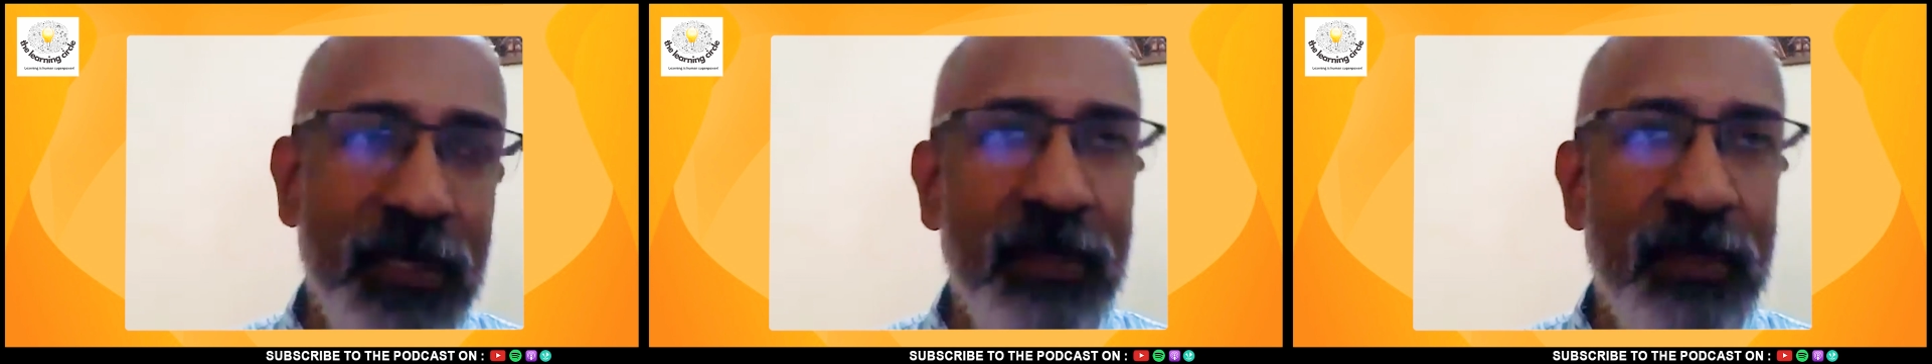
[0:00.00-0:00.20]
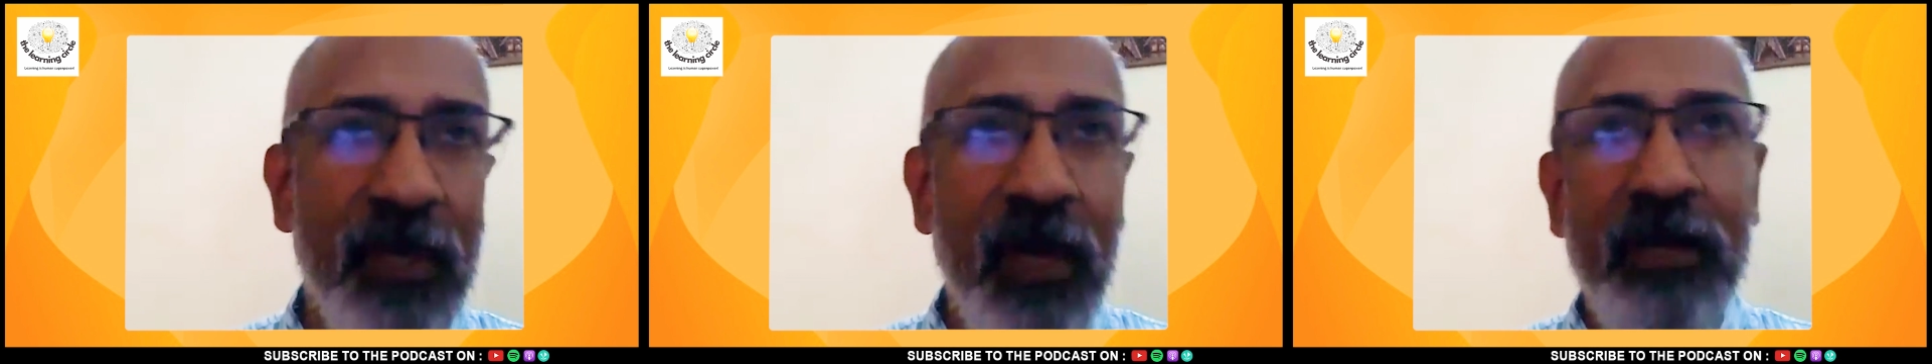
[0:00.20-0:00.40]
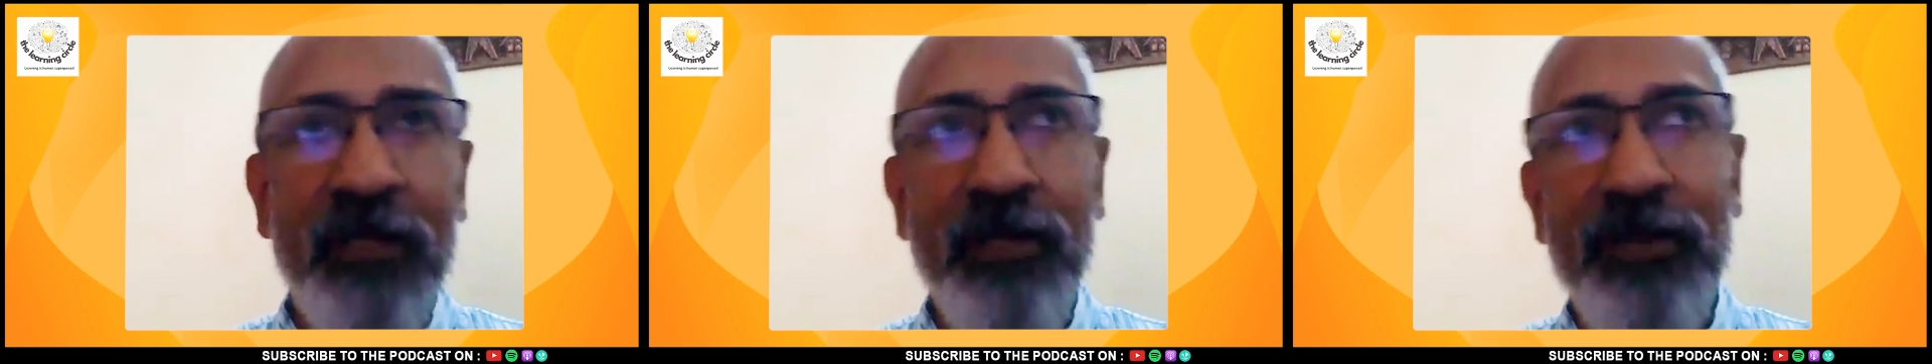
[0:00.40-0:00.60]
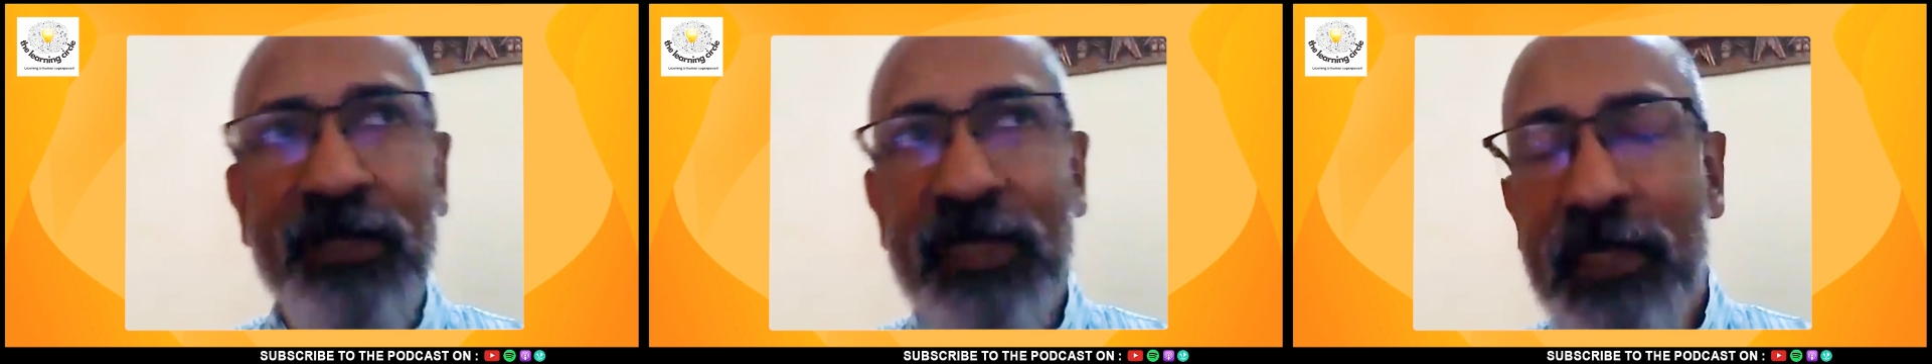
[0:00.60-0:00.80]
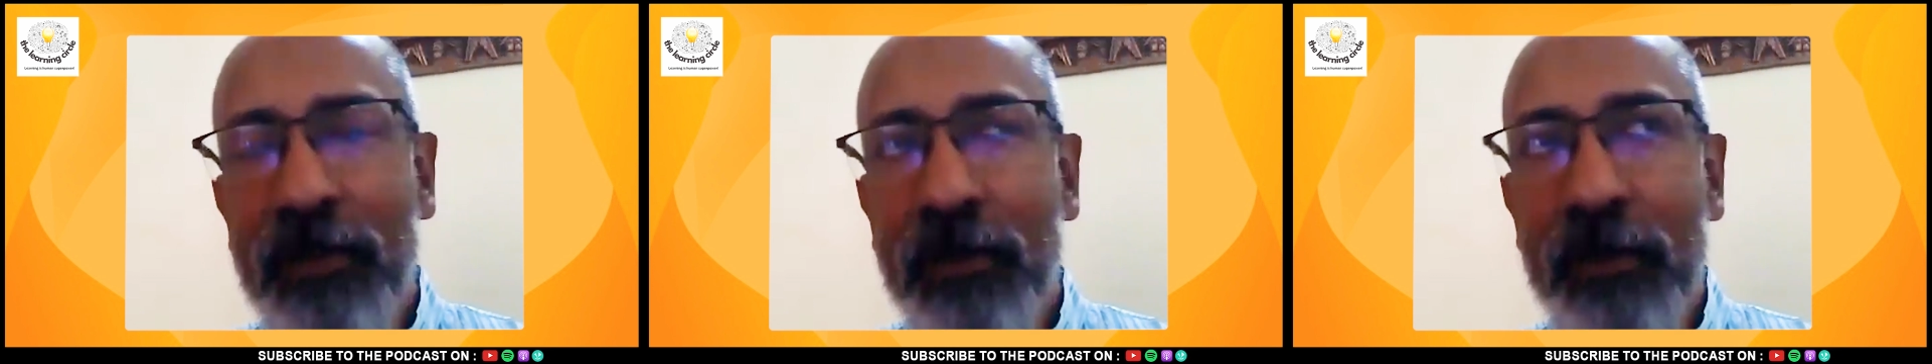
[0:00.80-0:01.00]
You start a
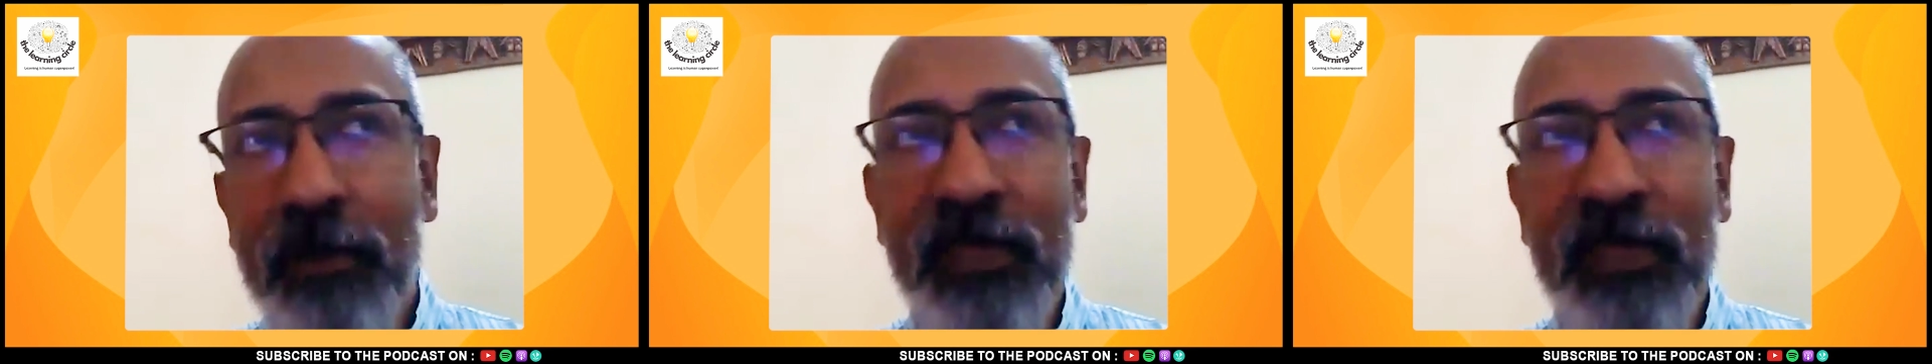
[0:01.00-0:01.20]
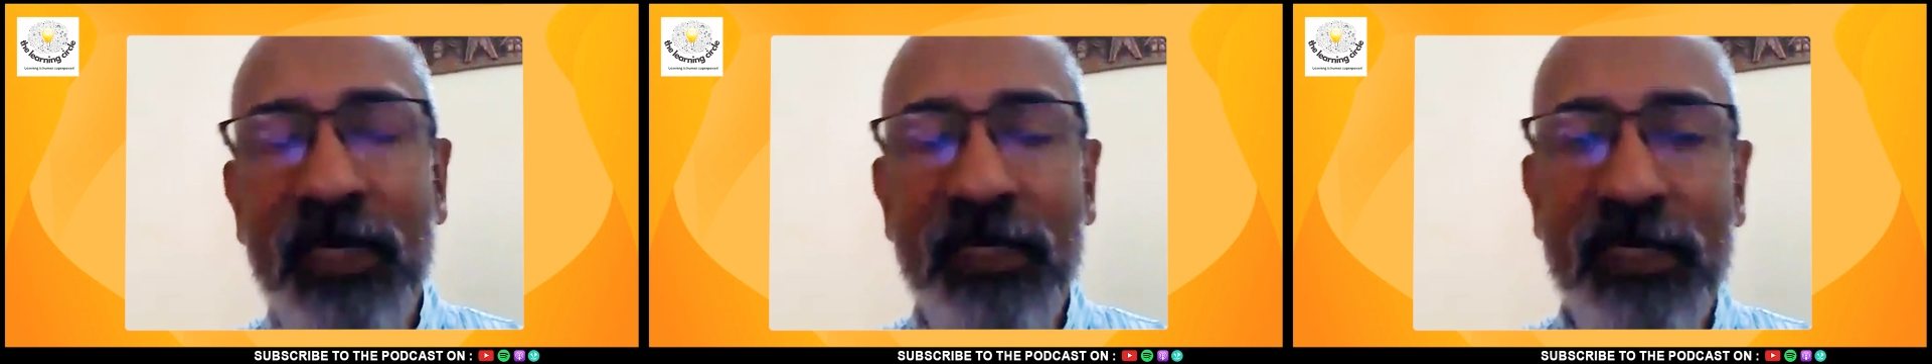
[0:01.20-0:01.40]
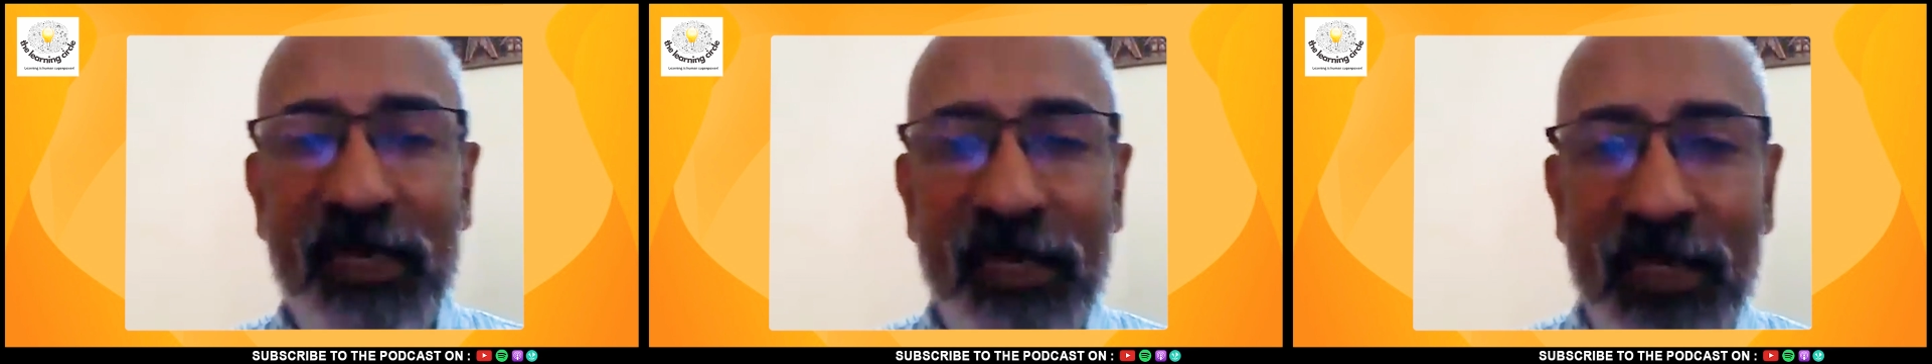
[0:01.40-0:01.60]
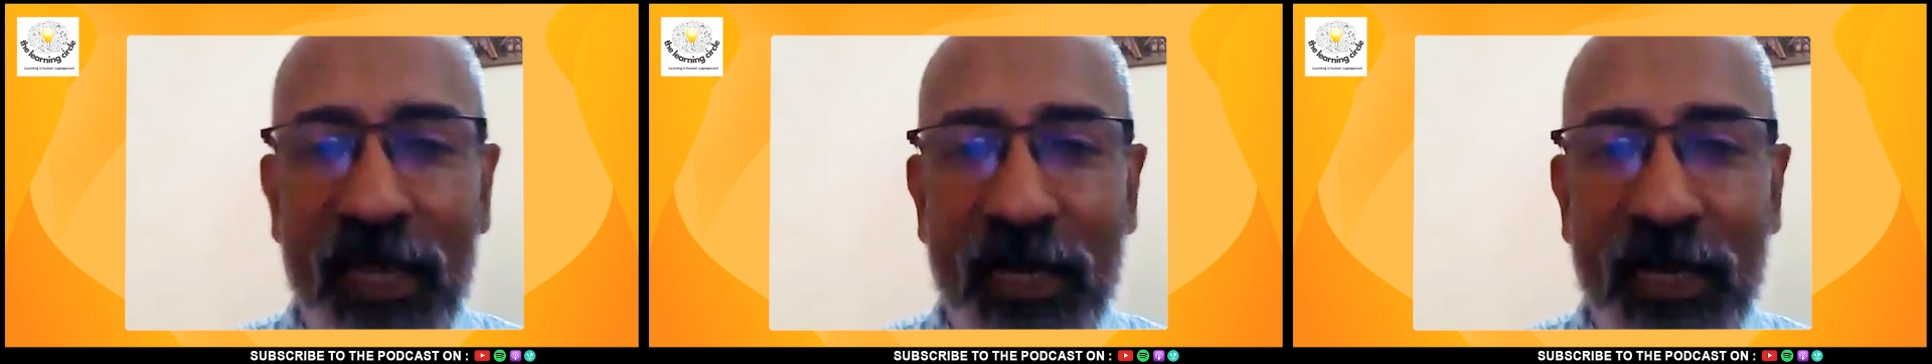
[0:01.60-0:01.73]
class, you tell a story,